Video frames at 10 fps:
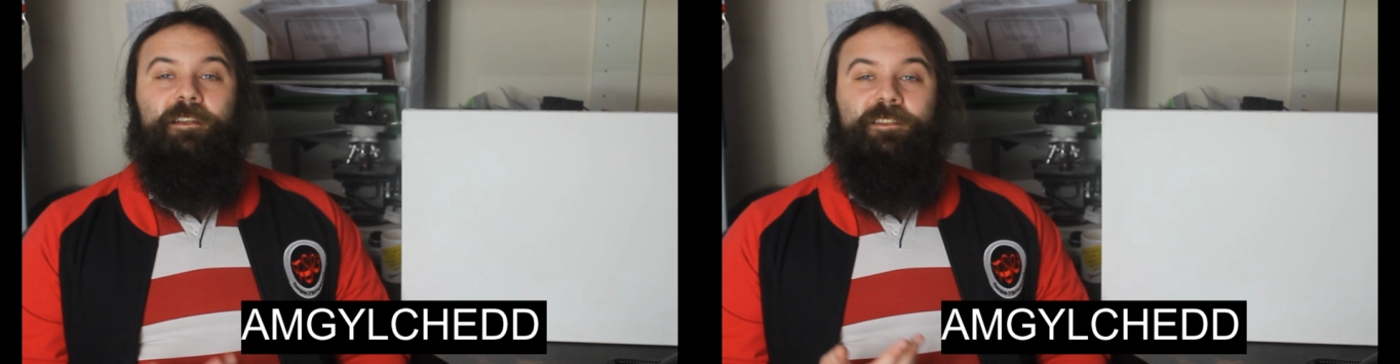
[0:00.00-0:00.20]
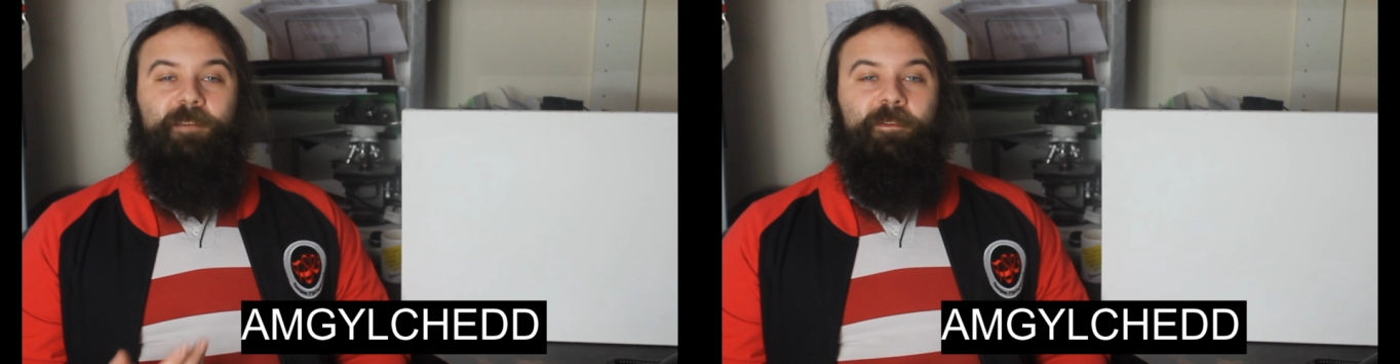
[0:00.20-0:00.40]

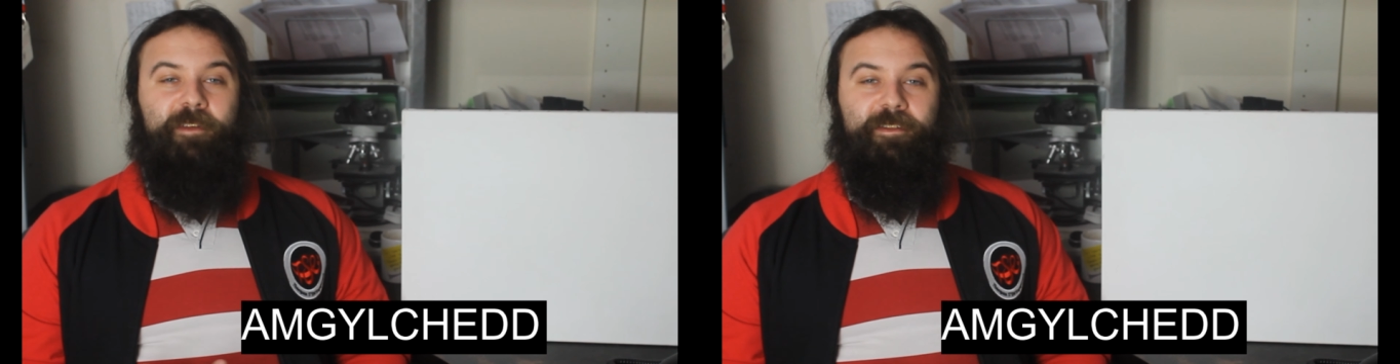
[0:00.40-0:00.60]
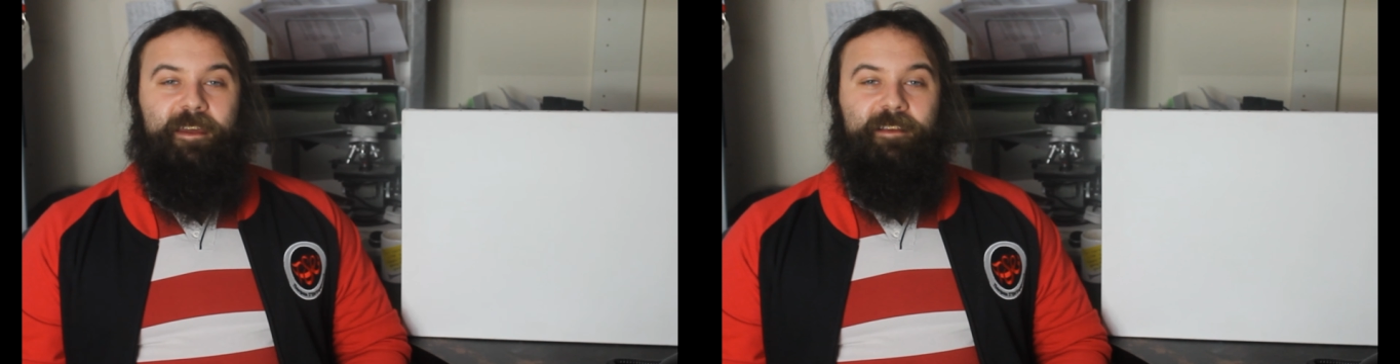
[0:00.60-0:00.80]
Some of
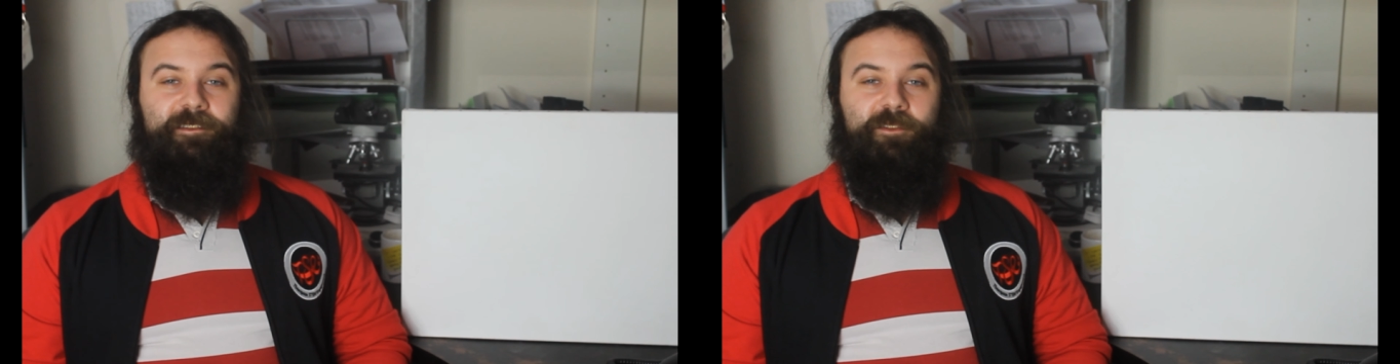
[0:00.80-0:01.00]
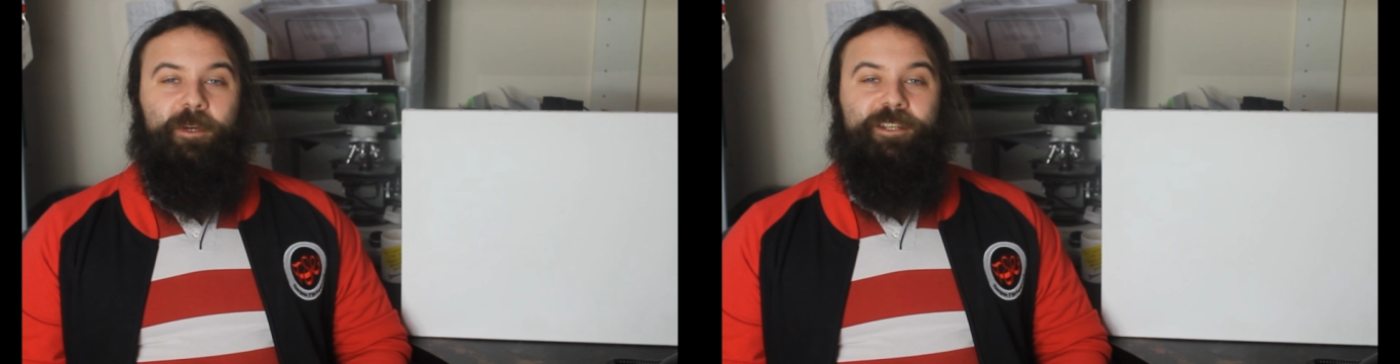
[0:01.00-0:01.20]
the
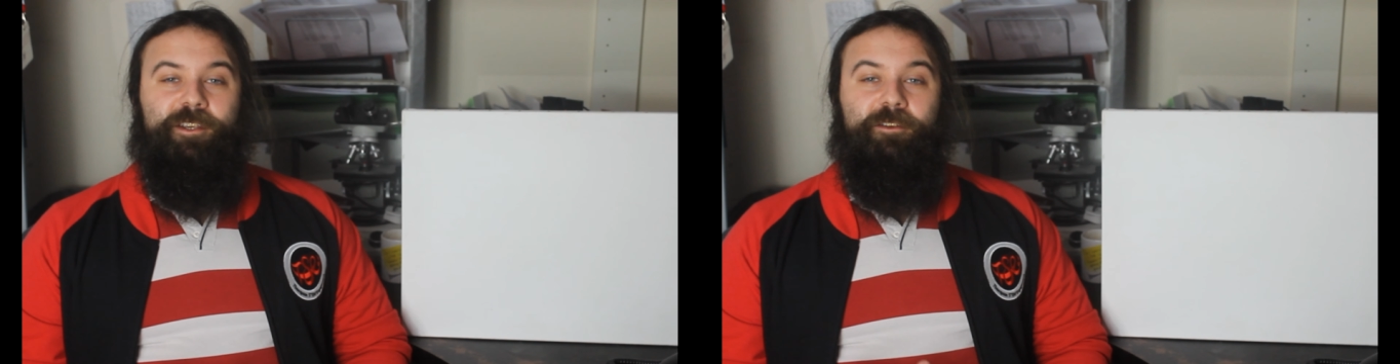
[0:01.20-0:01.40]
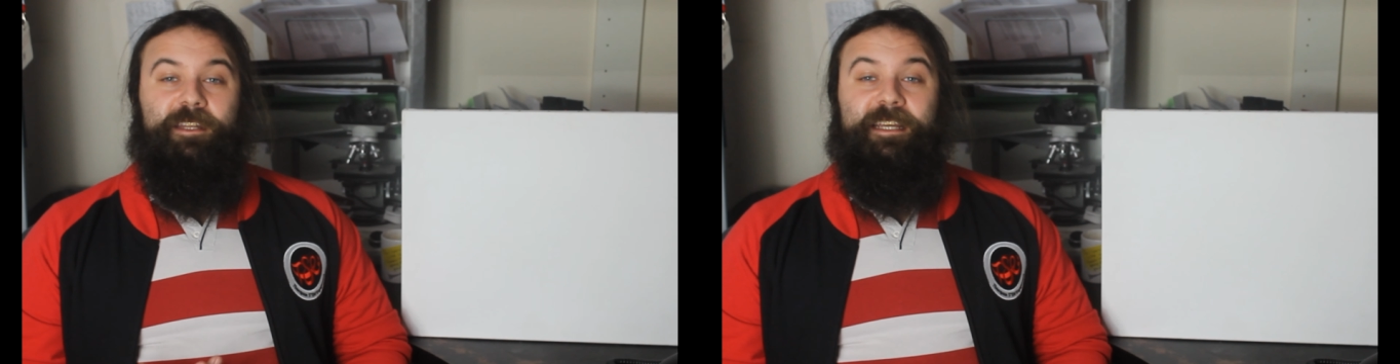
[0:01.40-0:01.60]
things which
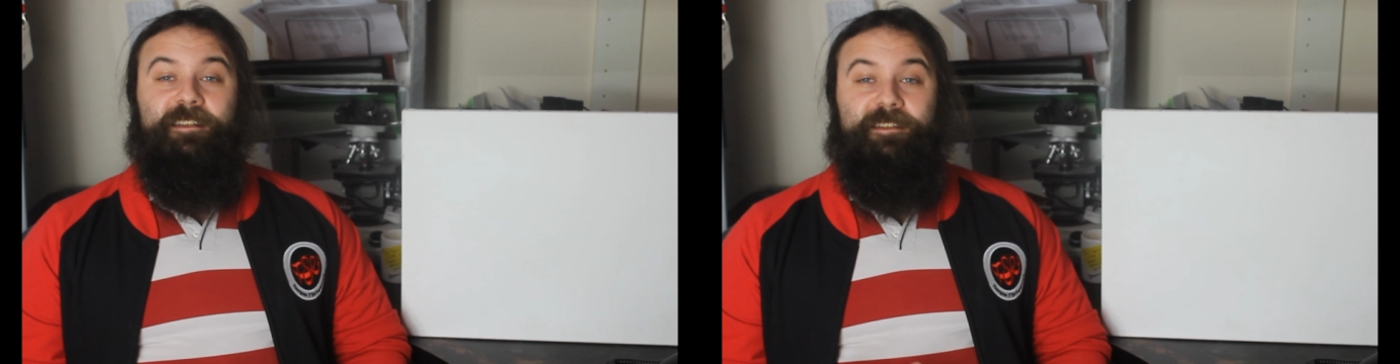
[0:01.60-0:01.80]
you'd need to